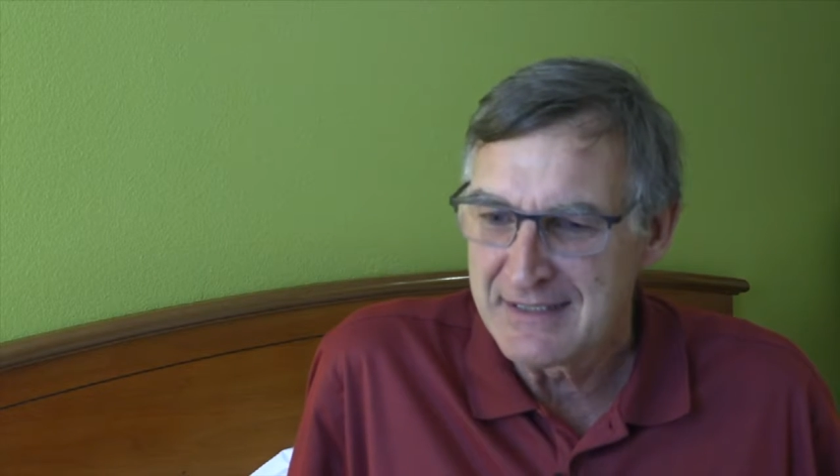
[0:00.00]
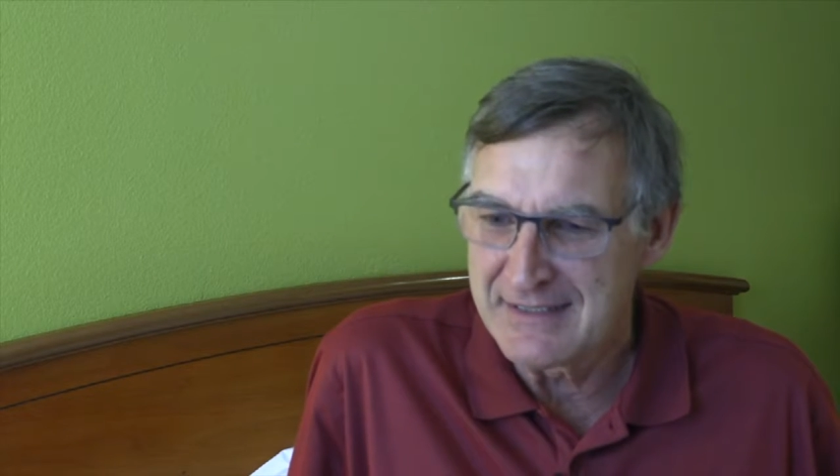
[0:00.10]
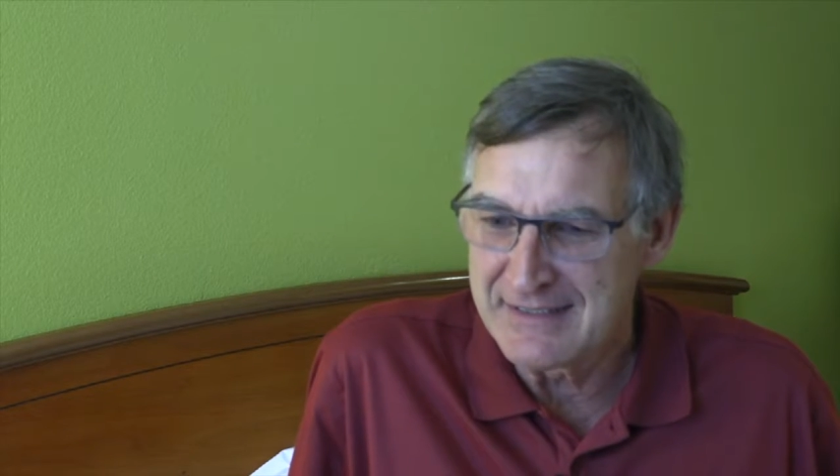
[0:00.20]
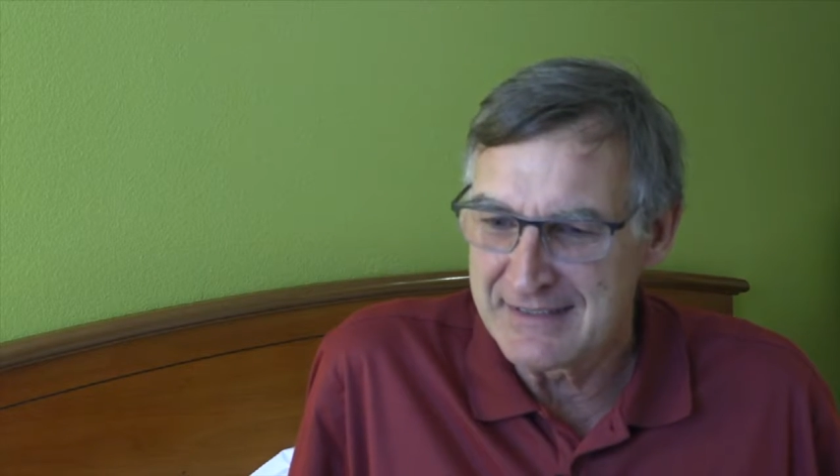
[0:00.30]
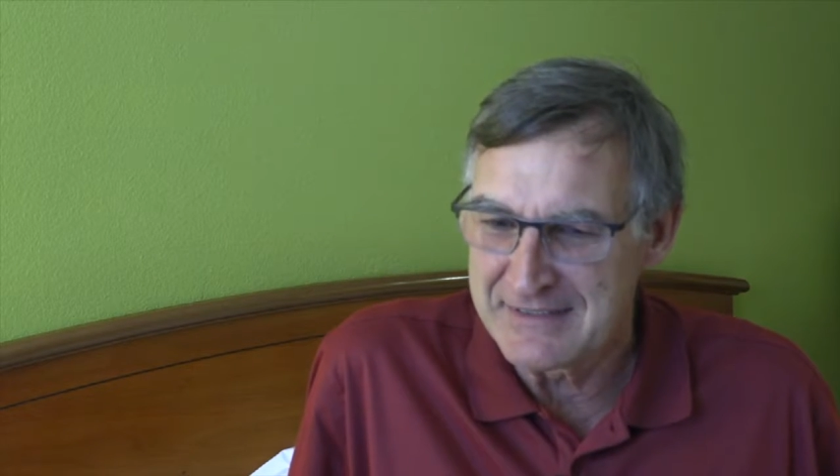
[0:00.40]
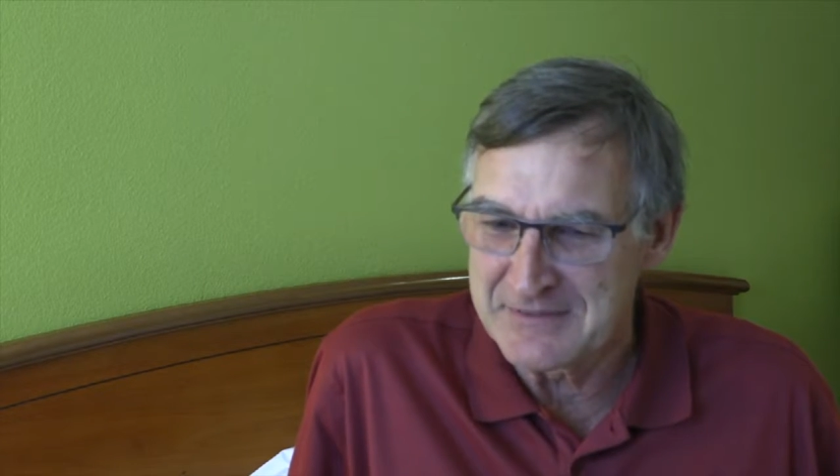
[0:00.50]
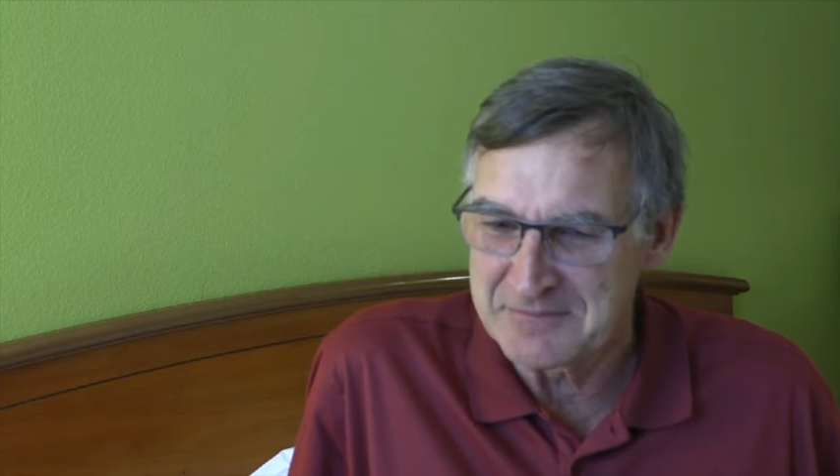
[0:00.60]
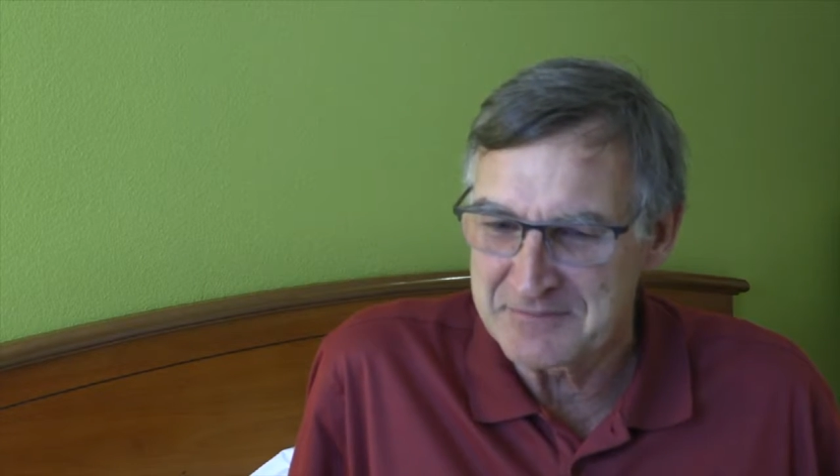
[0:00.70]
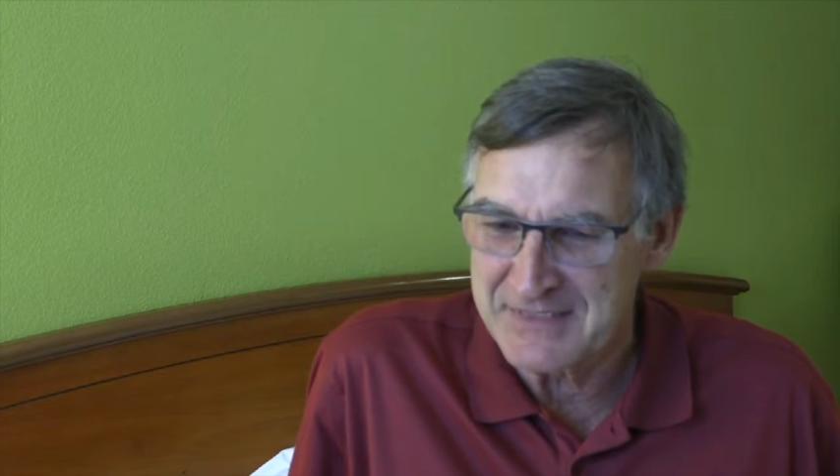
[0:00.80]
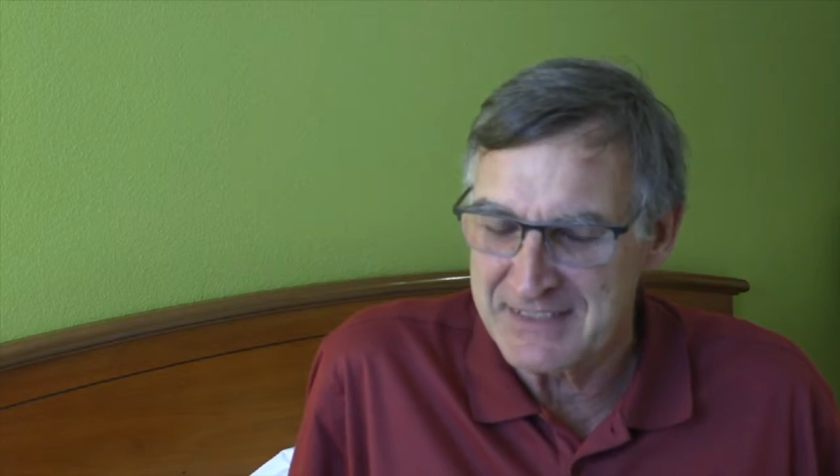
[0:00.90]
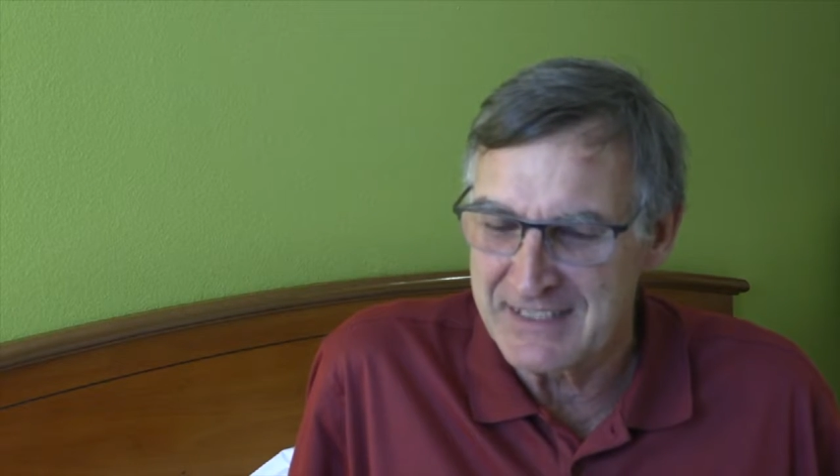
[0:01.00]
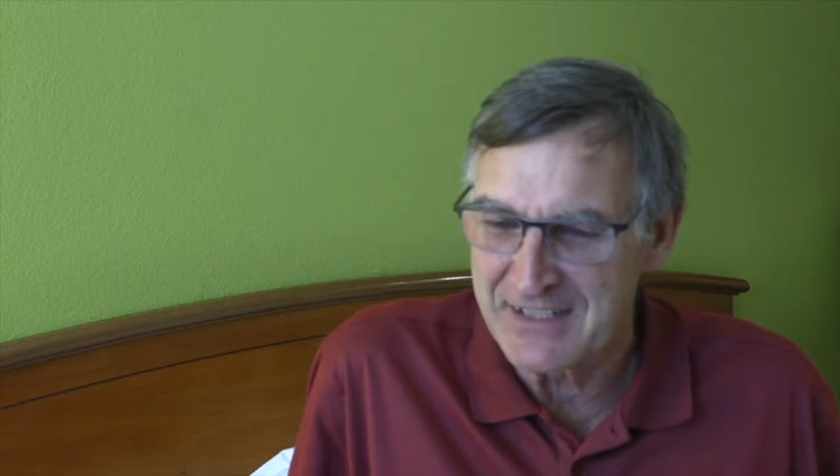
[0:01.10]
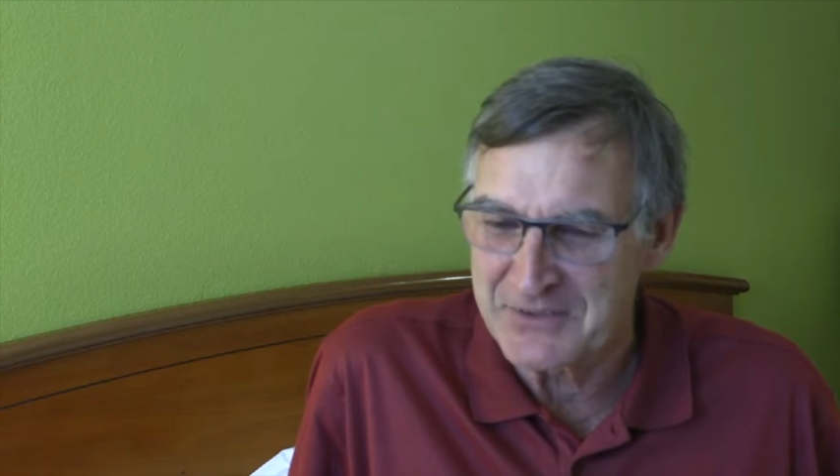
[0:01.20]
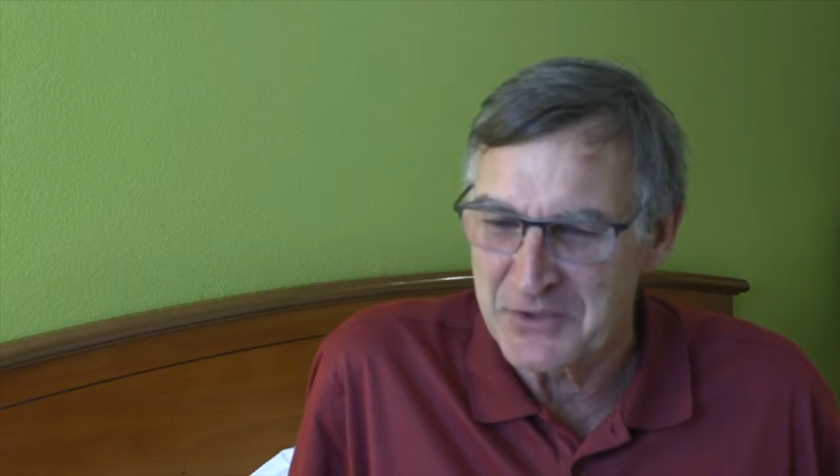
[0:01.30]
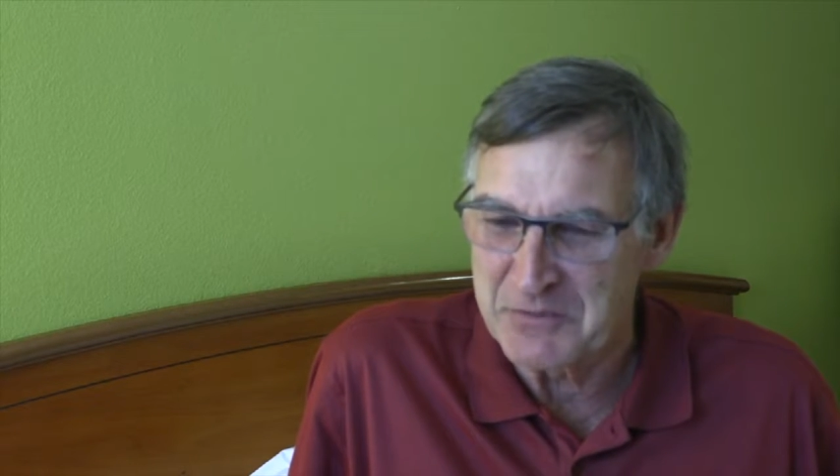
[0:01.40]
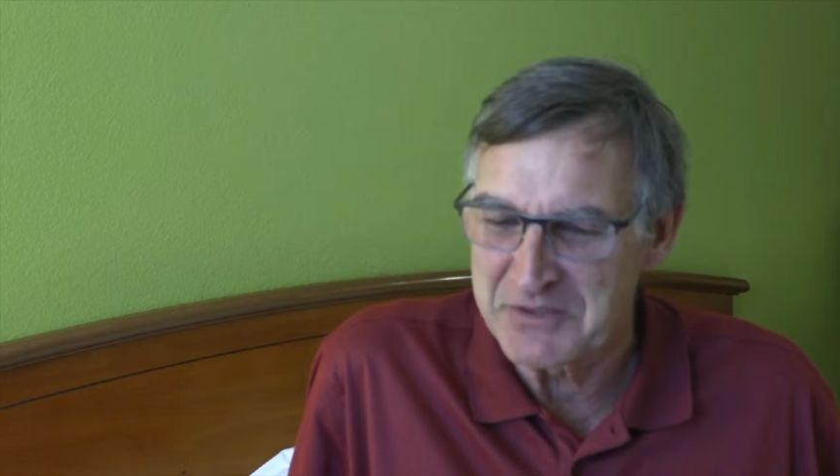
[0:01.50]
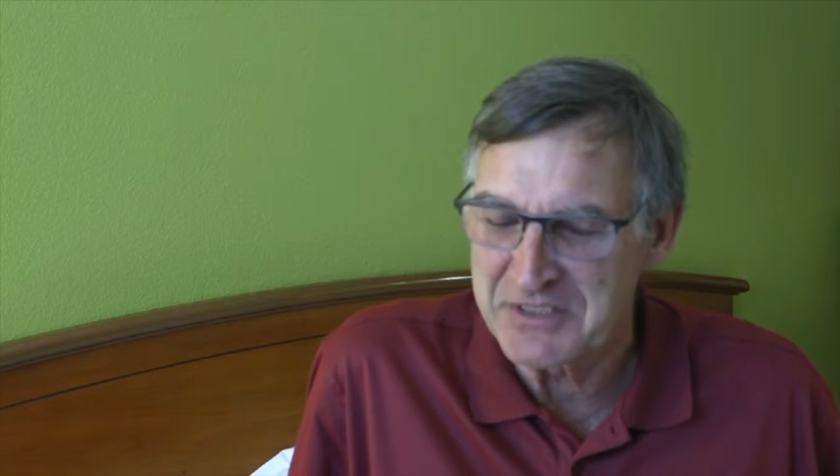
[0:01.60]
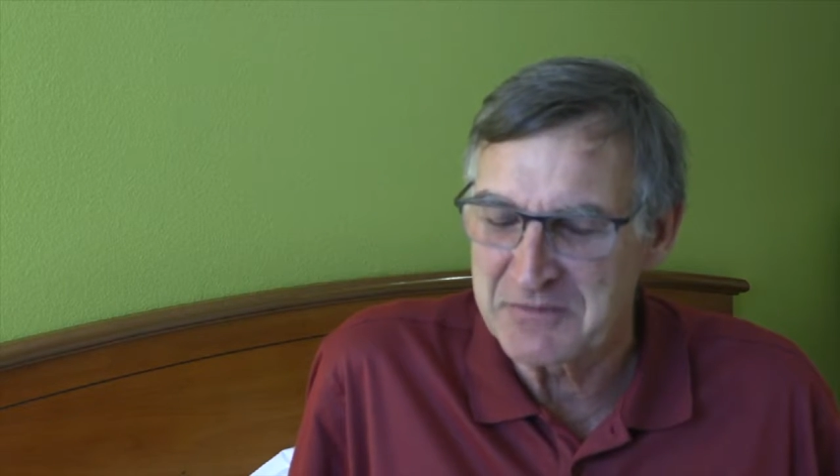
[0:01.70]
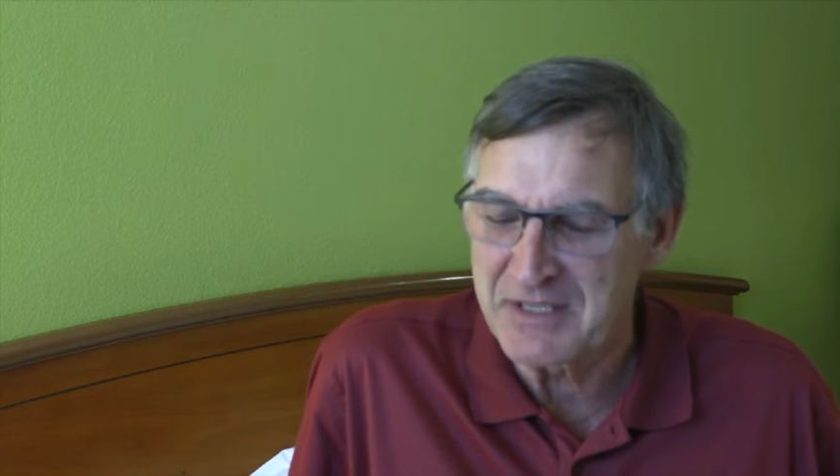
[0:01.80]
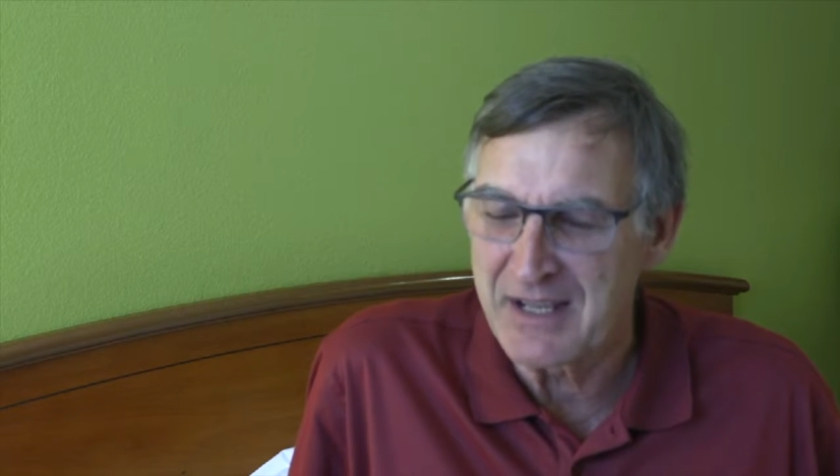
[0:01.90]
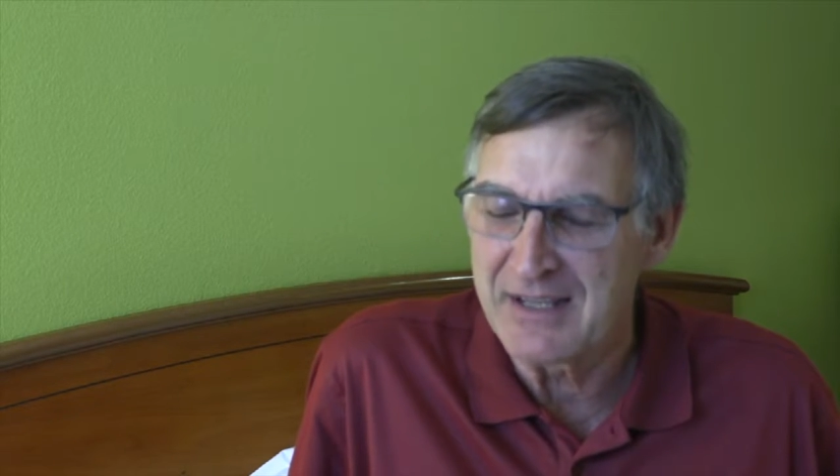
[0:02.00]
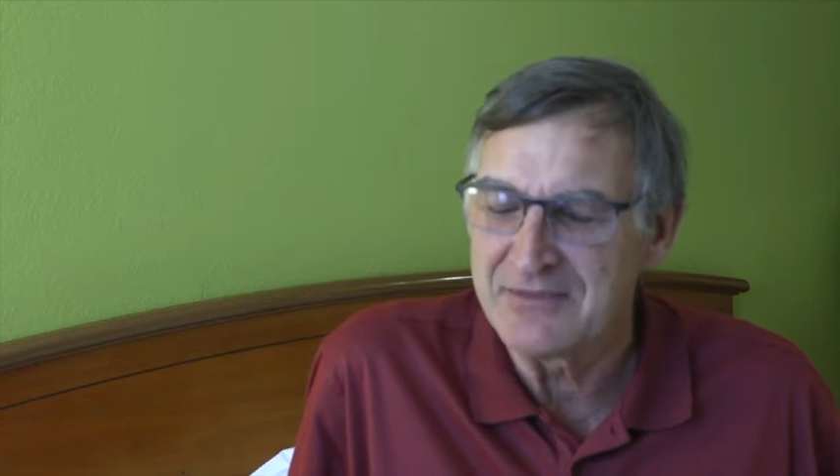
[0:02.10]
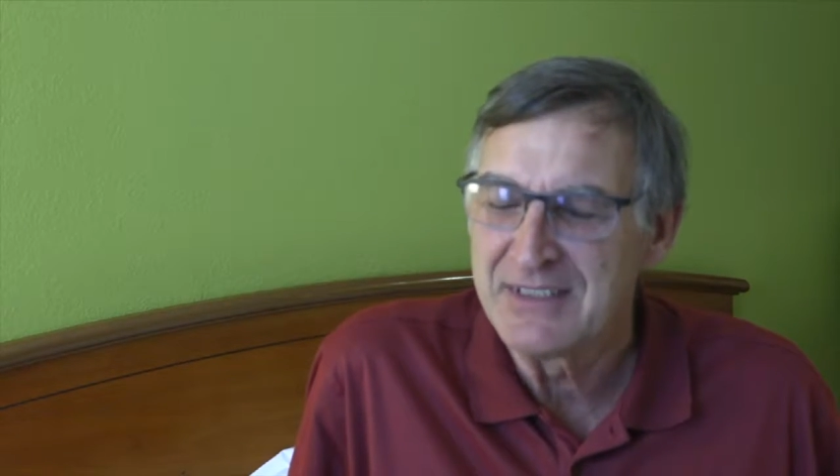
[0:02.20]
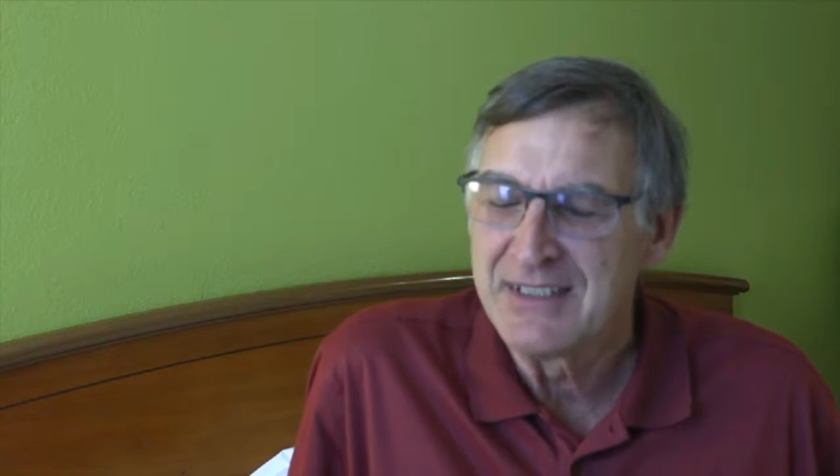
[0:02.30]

um, in October sometime.